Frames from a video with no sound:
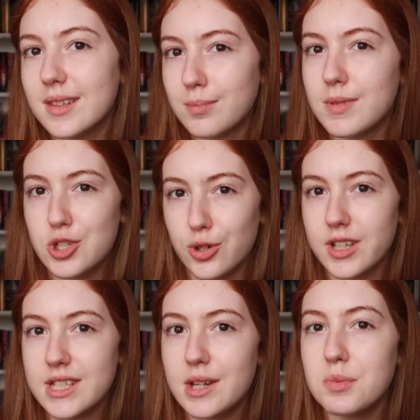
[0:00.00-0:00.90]

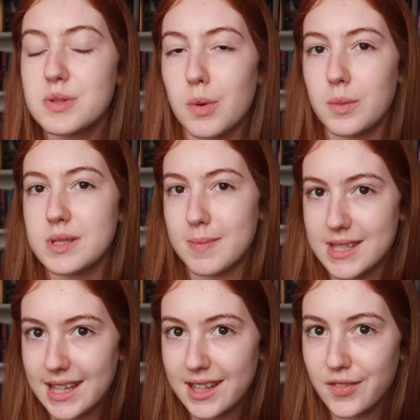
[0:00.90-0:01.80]
maturity was what was
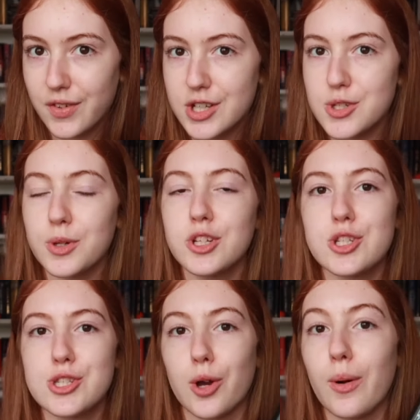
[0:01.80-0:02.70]
missing in the first one,
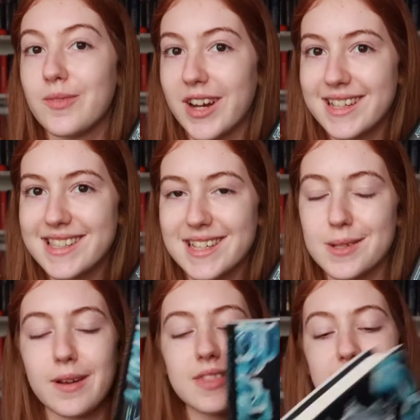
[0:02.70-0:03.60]
so I'm very
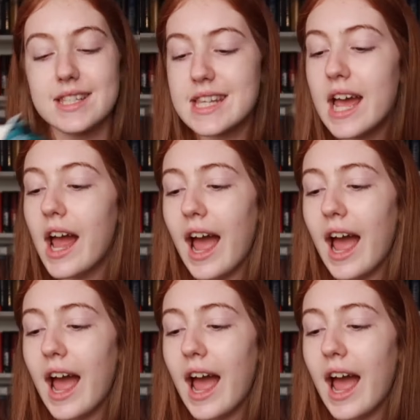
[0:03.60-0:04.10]
excited about this.